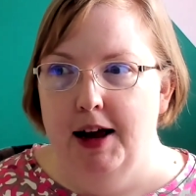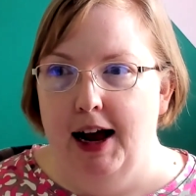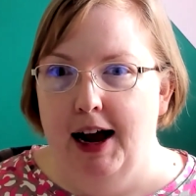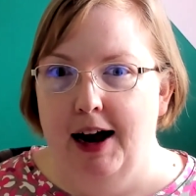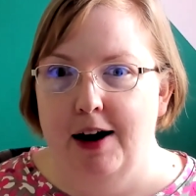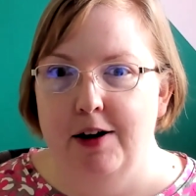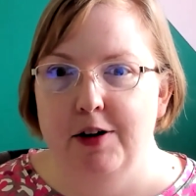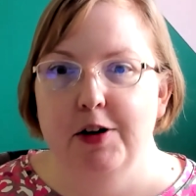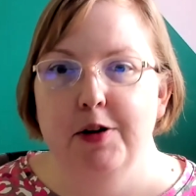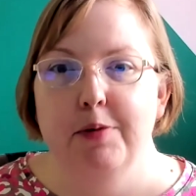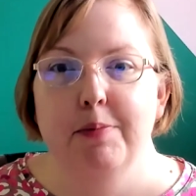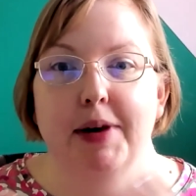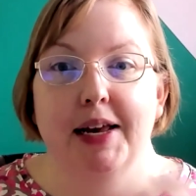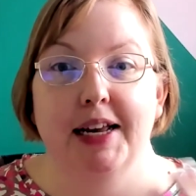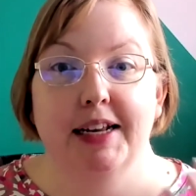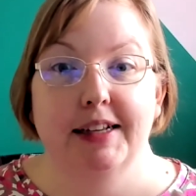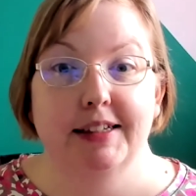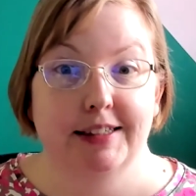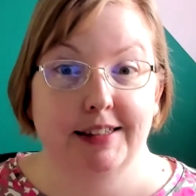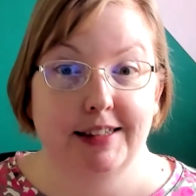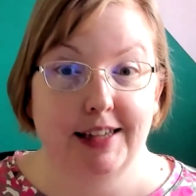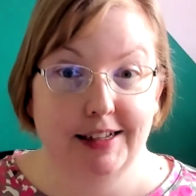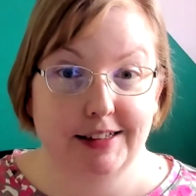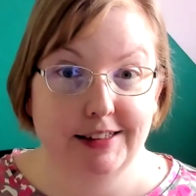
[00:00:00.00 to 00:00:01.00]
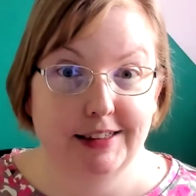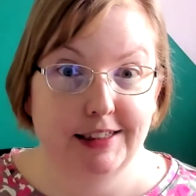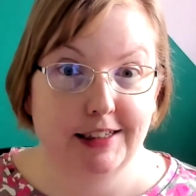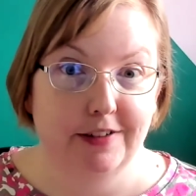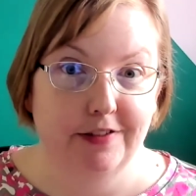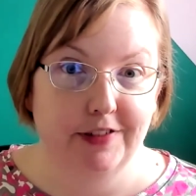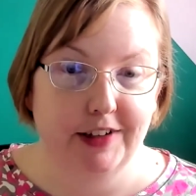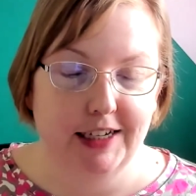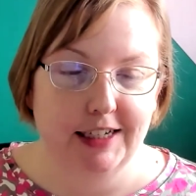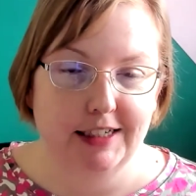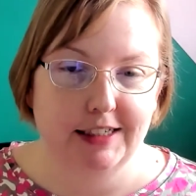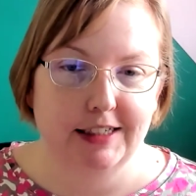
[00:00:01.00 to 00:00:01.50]
how do you make sense
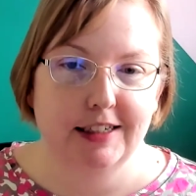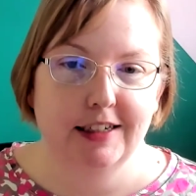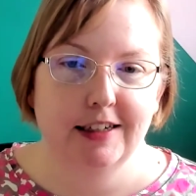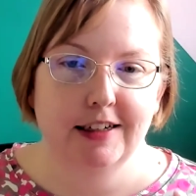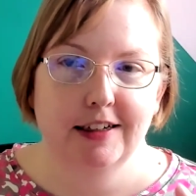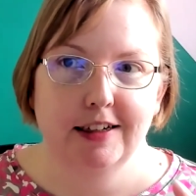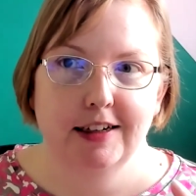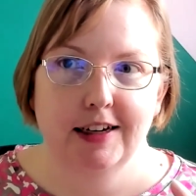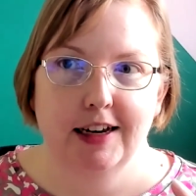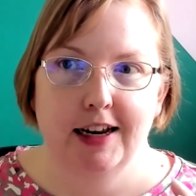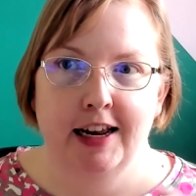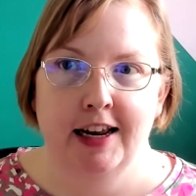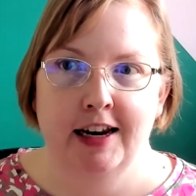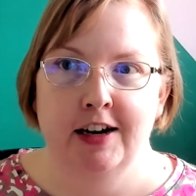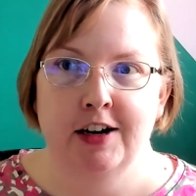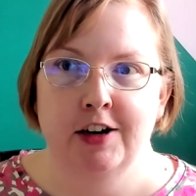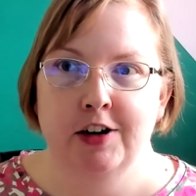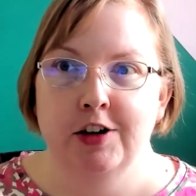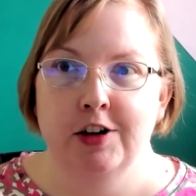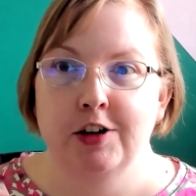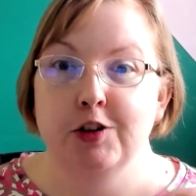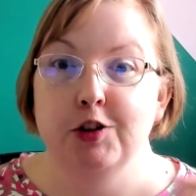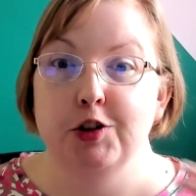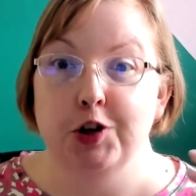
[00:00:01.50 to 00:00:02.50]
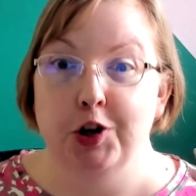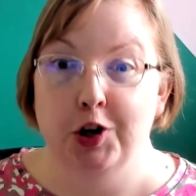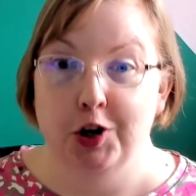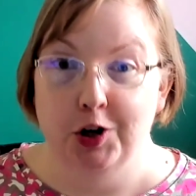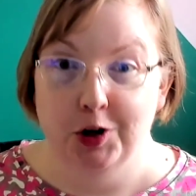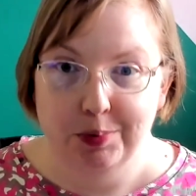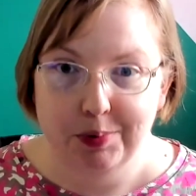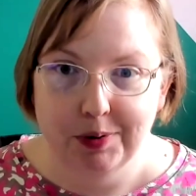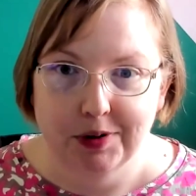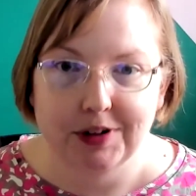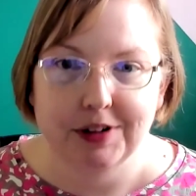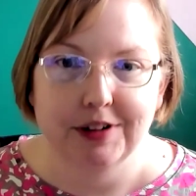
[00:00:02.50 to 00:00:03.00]
of it in an
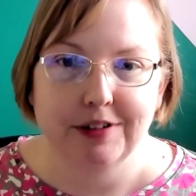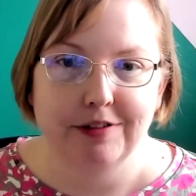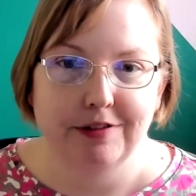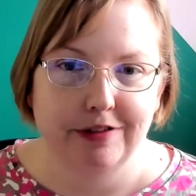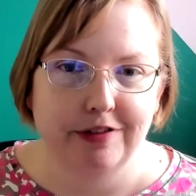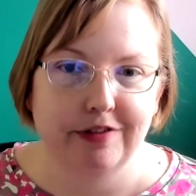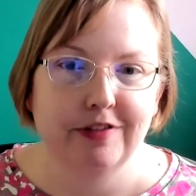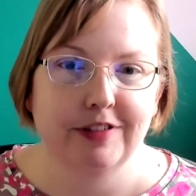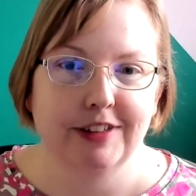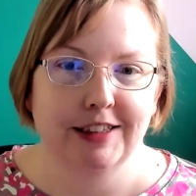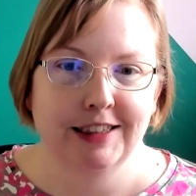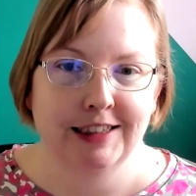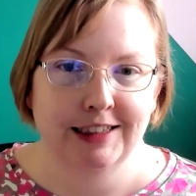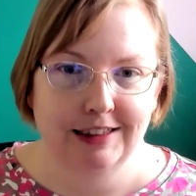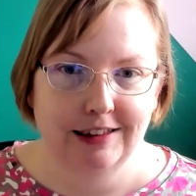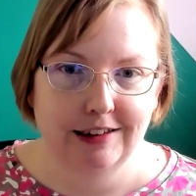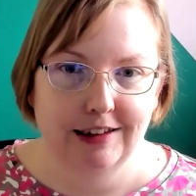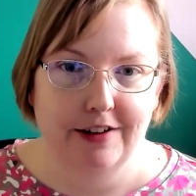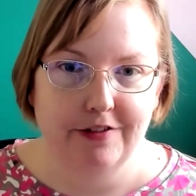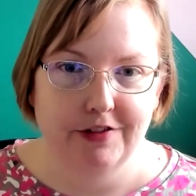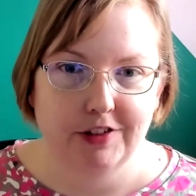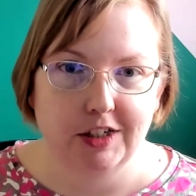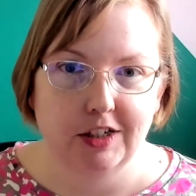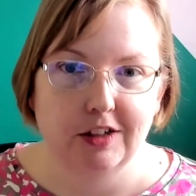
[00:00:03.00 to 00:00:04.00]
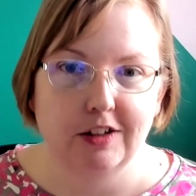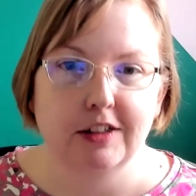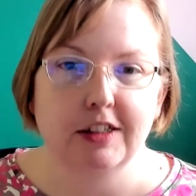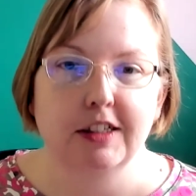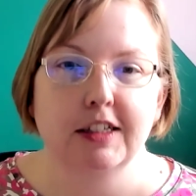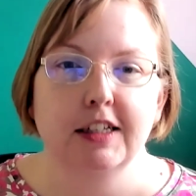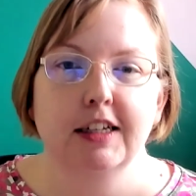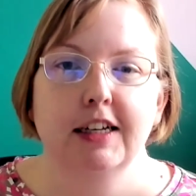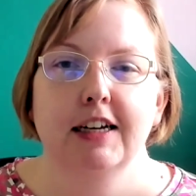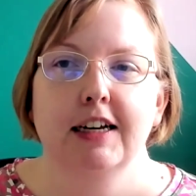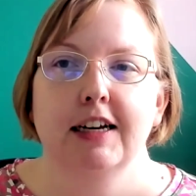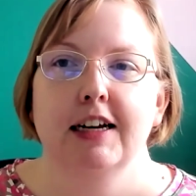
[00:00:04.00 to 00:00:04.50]
interpretive
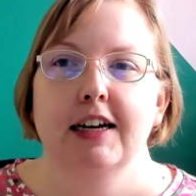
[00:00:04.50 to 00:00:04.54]
level,